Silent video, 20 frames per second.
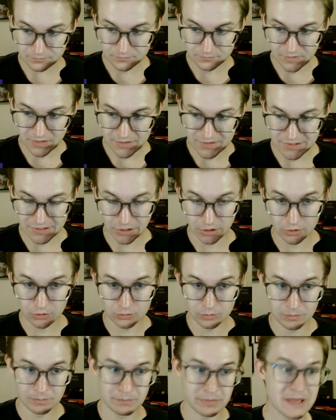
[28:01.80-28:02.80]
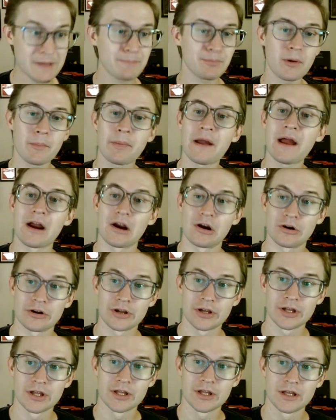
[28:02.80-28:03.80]
So be prepared,
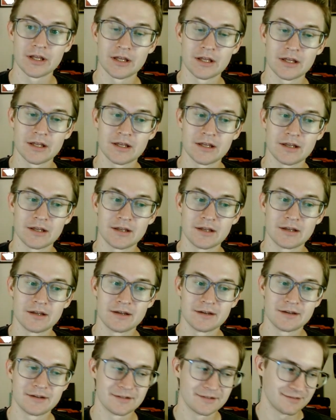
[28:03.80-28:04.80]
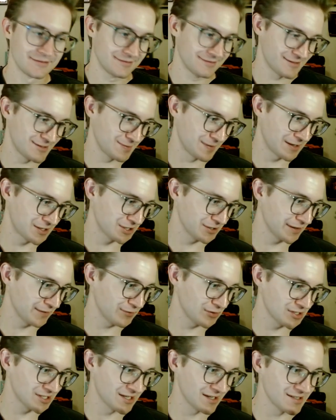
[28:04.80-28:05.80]
especially if
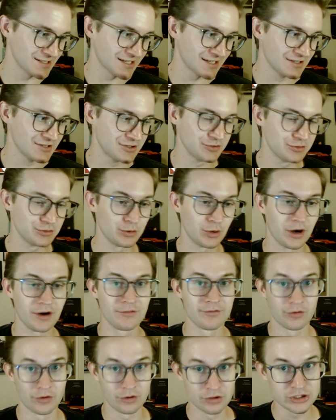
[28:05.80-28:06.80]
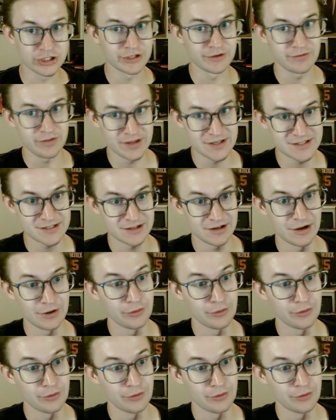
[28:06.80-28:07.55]
the Suns can do a version of this on